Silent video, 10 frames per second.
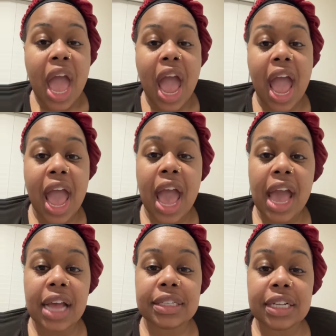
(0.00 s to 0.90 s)

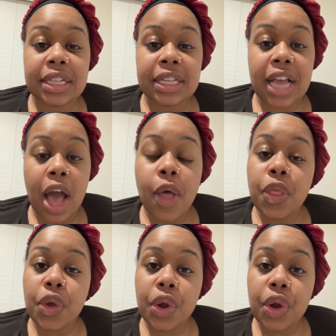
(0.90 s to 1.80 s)
and the
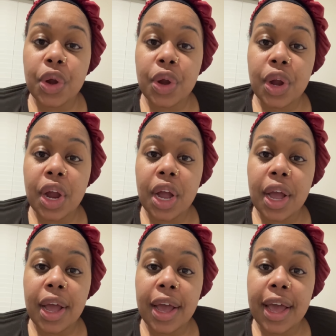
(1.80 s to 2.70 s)
other
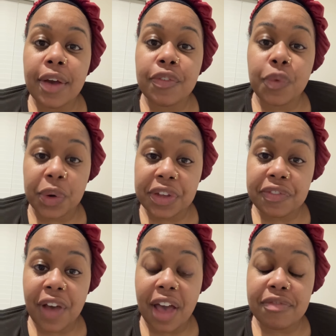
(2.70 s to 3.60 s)

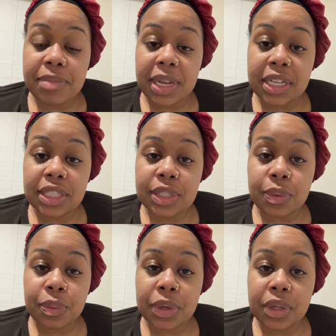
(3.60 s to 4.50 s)
45 minutes
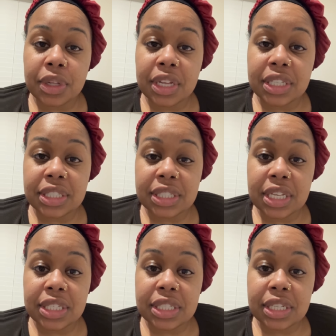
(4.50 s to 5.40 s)
will
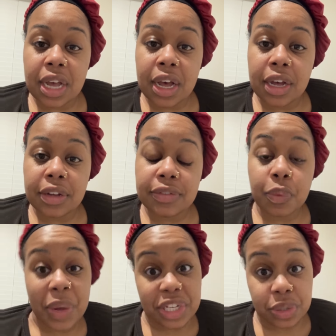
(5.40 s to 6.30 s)
consist of
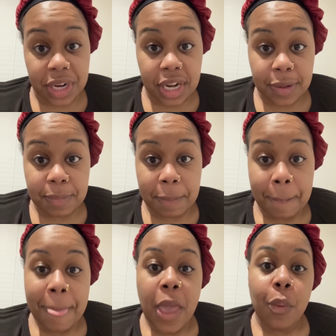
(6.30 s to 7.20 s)
weight training
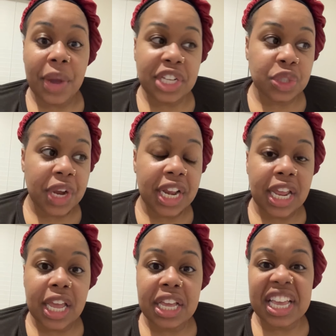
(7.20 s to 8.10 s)
weight
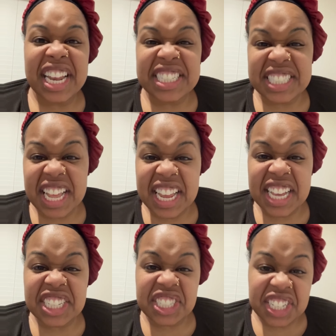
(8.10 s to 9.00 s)
training,
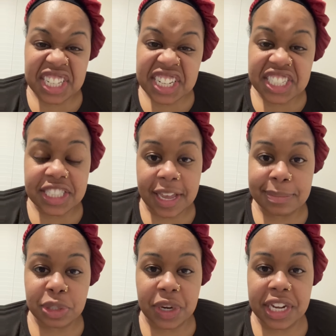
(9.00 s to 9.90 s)
kinesthetic agility
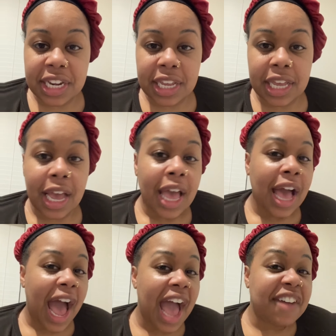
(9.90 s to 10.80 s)
type training.
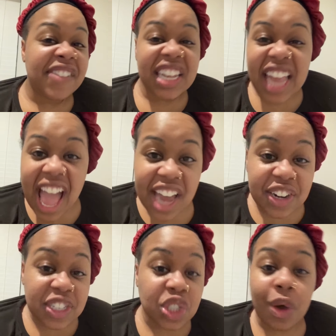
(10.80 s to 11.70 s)
I have a
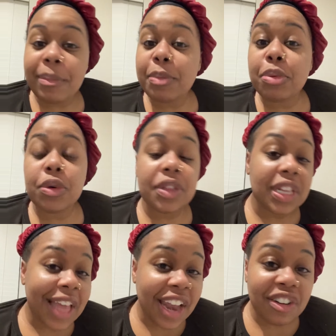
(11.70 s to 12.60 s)
ladder, so I'm going to pull the
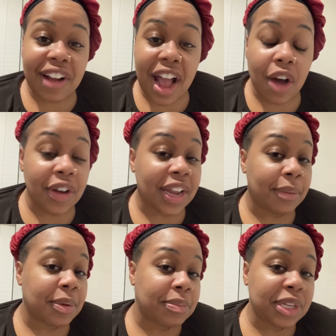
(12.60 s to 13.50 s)
ladder out and I'm
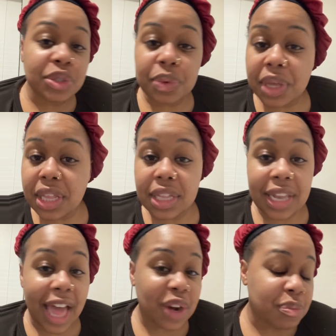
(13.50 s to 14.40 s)
going to be doing the
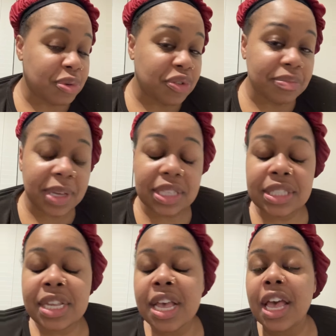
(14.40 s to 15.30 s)
ladder movements.